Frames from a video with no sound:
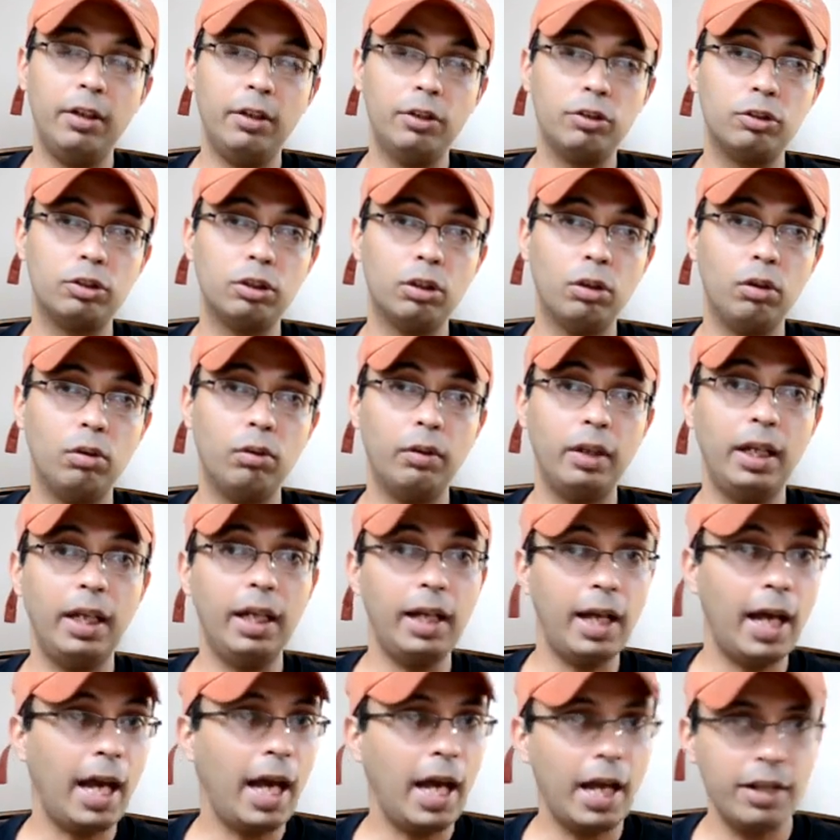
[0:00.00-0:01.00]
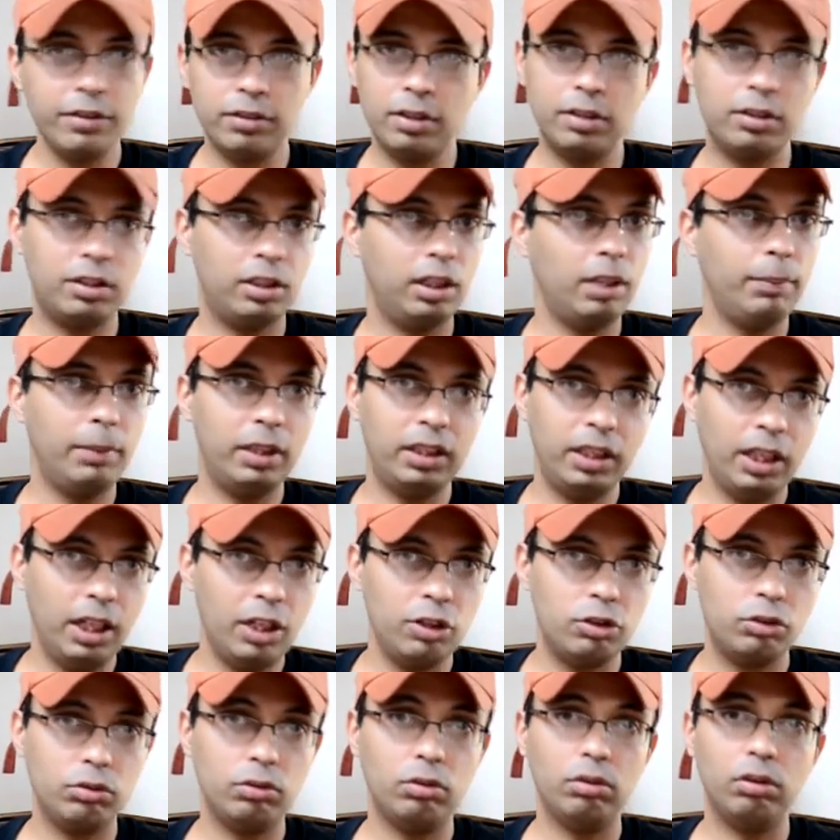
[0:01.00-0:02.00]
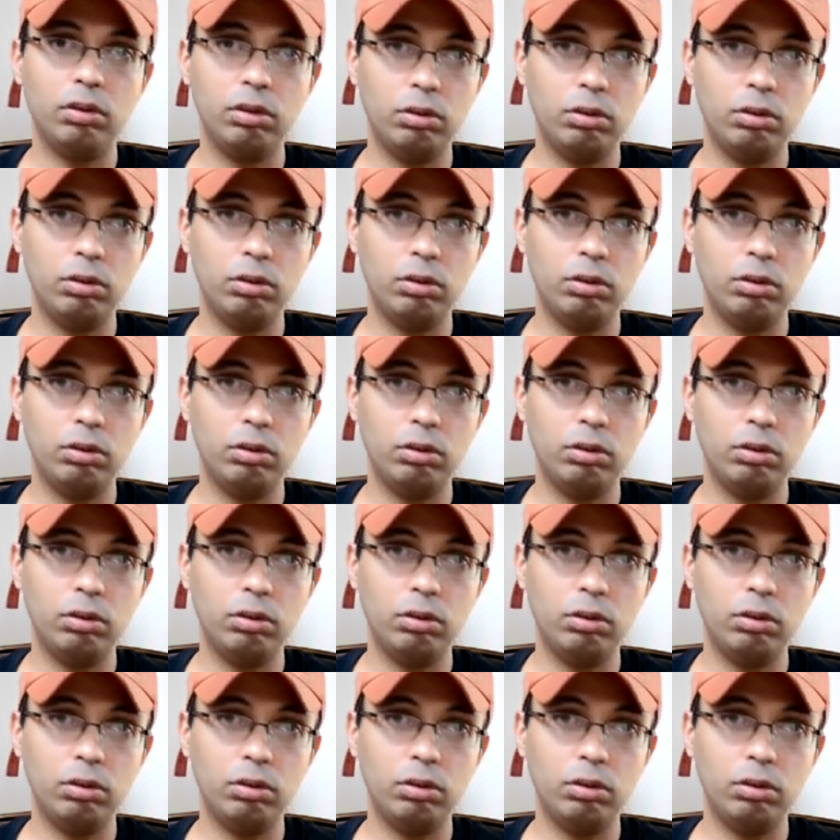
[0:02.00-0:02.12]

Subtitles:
So it has its limitation.